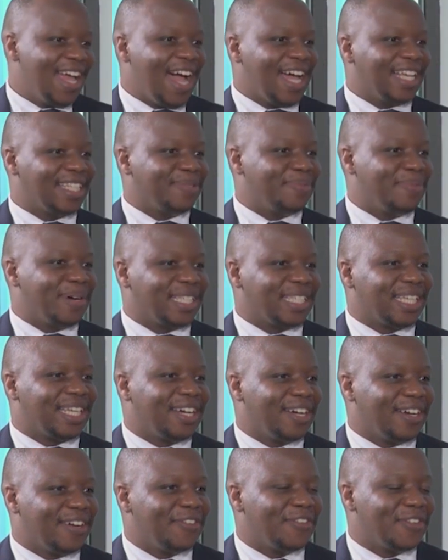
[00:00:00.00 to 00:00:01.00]
as
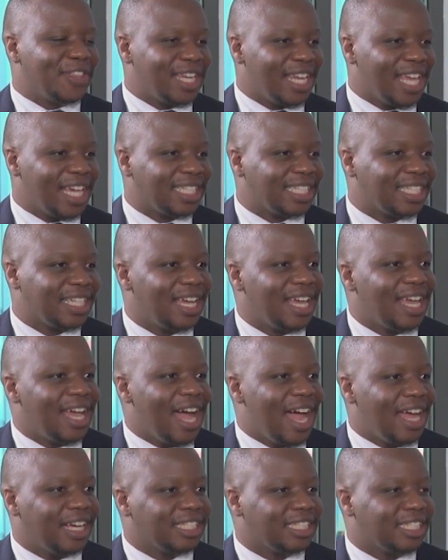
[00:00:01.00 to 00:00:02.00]
ambassador for the Next
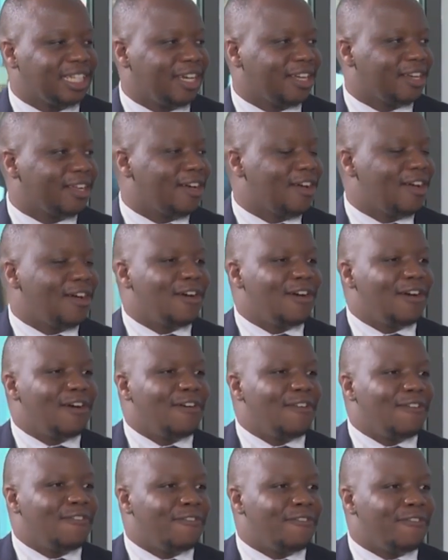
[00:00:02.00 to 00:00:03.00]
Einstein
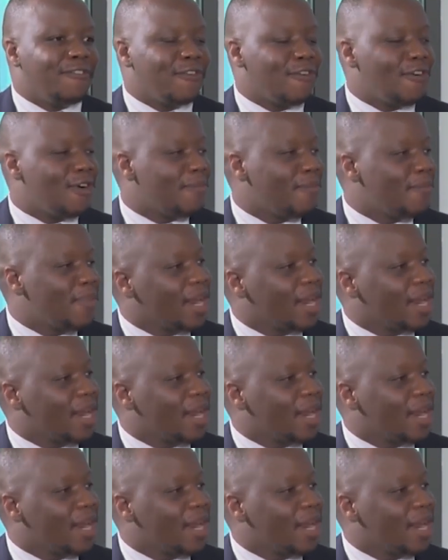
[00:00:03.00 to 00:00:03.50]
Forum.